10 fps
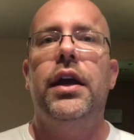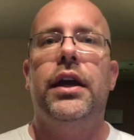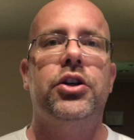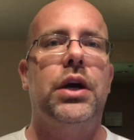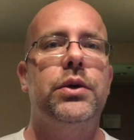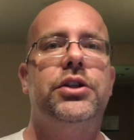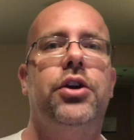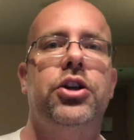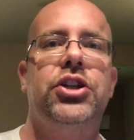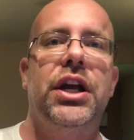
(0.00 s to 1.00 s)
Here's how we
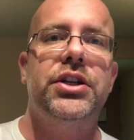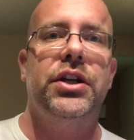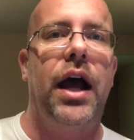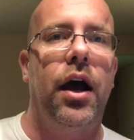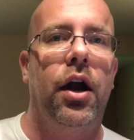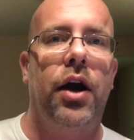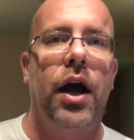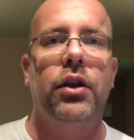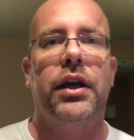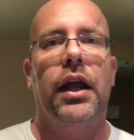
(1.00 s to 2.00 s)
start changing our
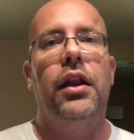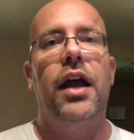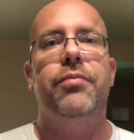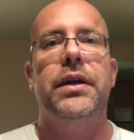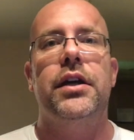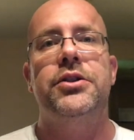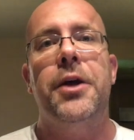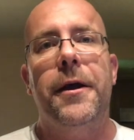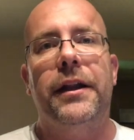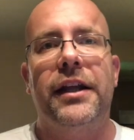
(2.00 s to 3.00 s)
outlook on life because
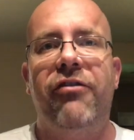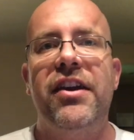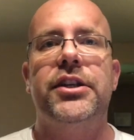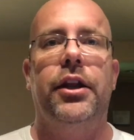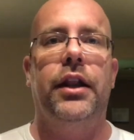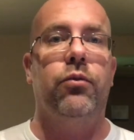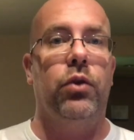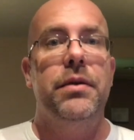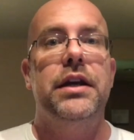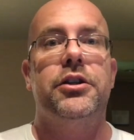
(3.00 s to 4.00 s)
let's face it, like
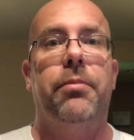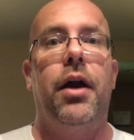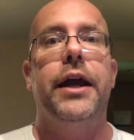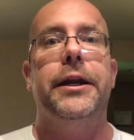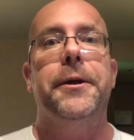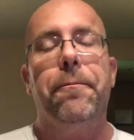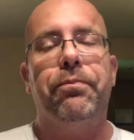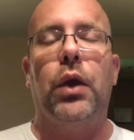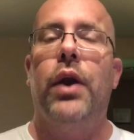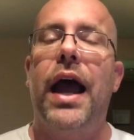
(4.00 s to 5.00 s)
with me in sobriety,
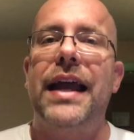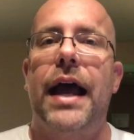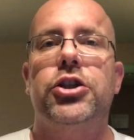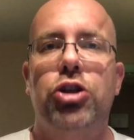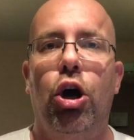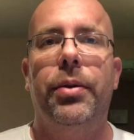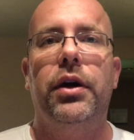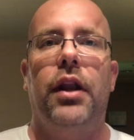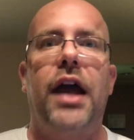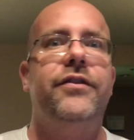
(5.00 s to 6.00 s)
when I got sober,
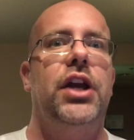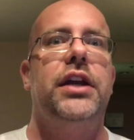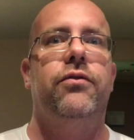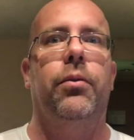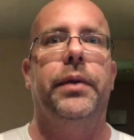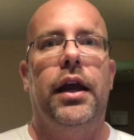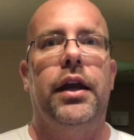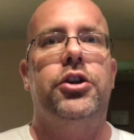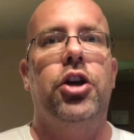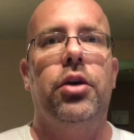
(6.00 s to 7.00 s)
life changed for me.
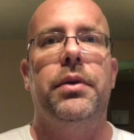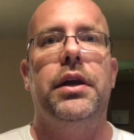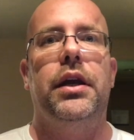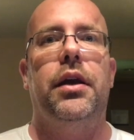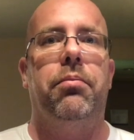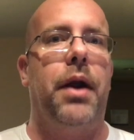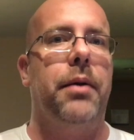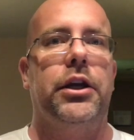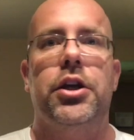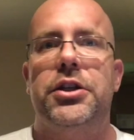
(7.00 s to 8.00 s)
It took me
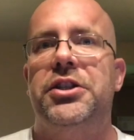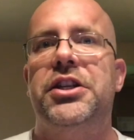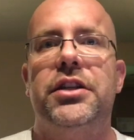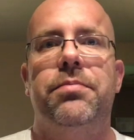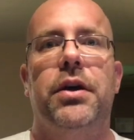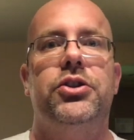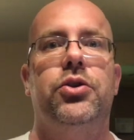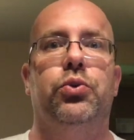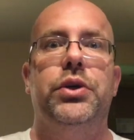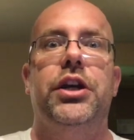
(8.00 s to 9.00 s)
probably good six months to
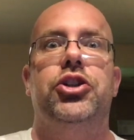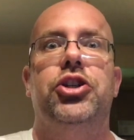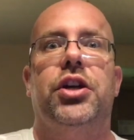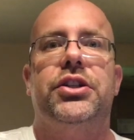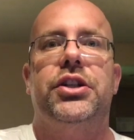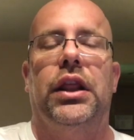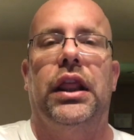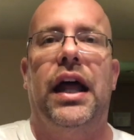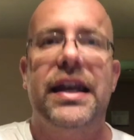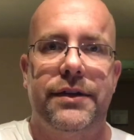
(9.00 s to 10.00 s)
readjust to
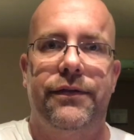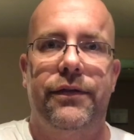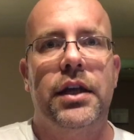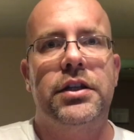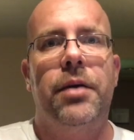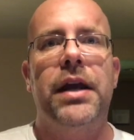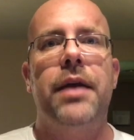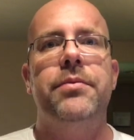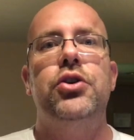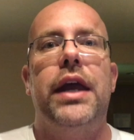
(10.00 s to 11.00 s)
life. And
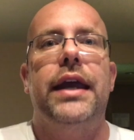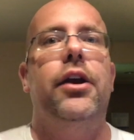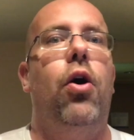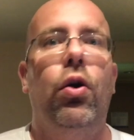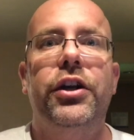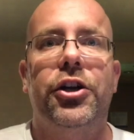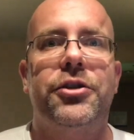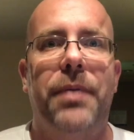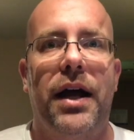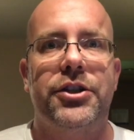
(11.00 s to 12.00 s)
sometimes you can't get a hold of your
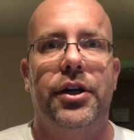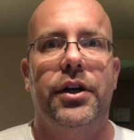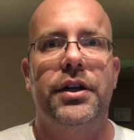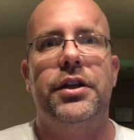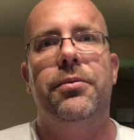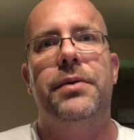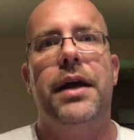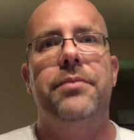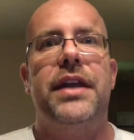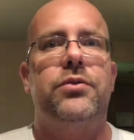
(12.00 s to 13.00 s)
sponsor. And
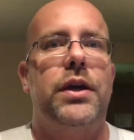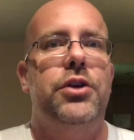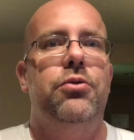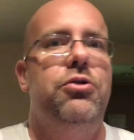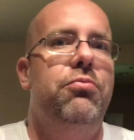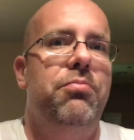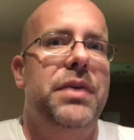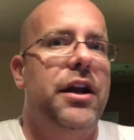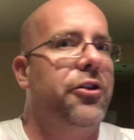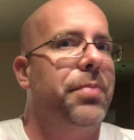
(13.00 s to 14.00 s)
sometimes that's why you, you
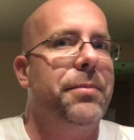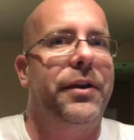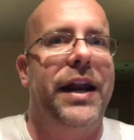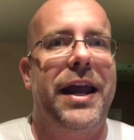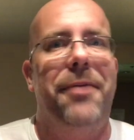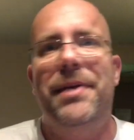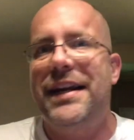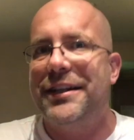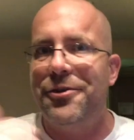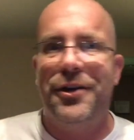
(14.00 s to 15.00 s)
meet other people in AA
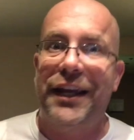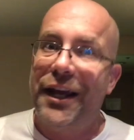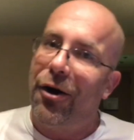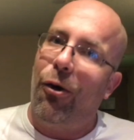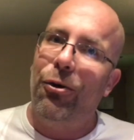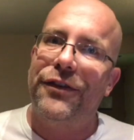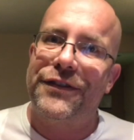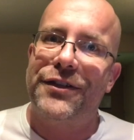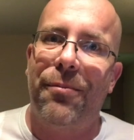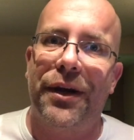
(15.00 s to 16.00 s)
meetings so you can get a hold of
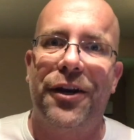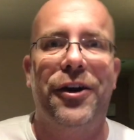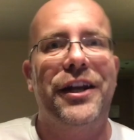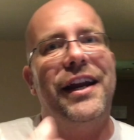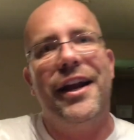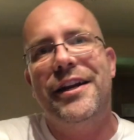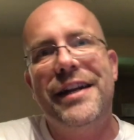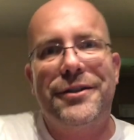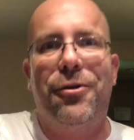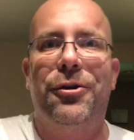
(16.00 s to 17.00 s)
somebody or you get on a
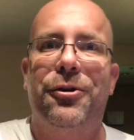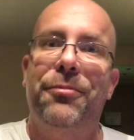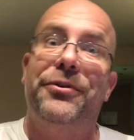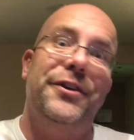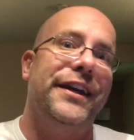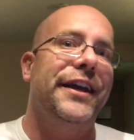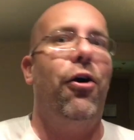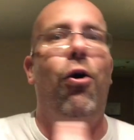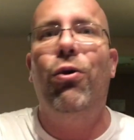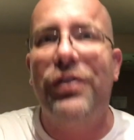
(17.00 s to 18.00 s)
Discord group so you can get a
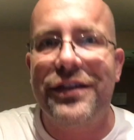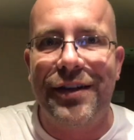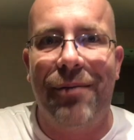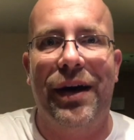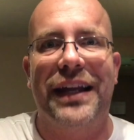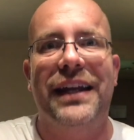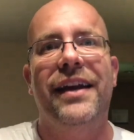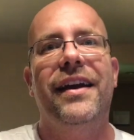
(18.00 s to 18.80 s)
hold of somebody.